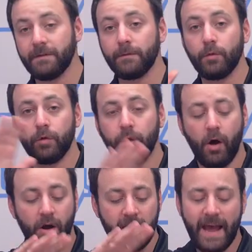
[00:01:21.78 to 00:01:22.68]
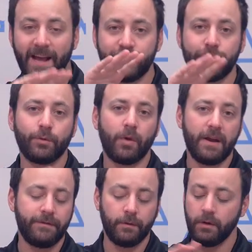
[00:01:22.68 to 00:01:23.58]
the long action
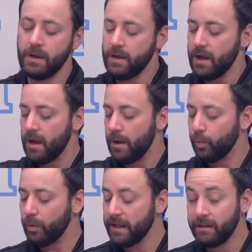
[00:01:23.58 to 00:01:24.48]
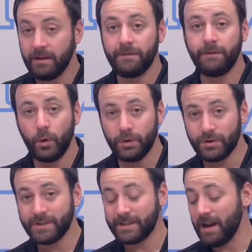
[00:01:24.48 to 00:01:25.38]
rifle uh, in the folder
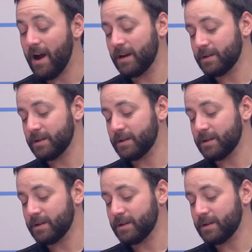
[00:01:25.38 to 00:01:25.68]
stock.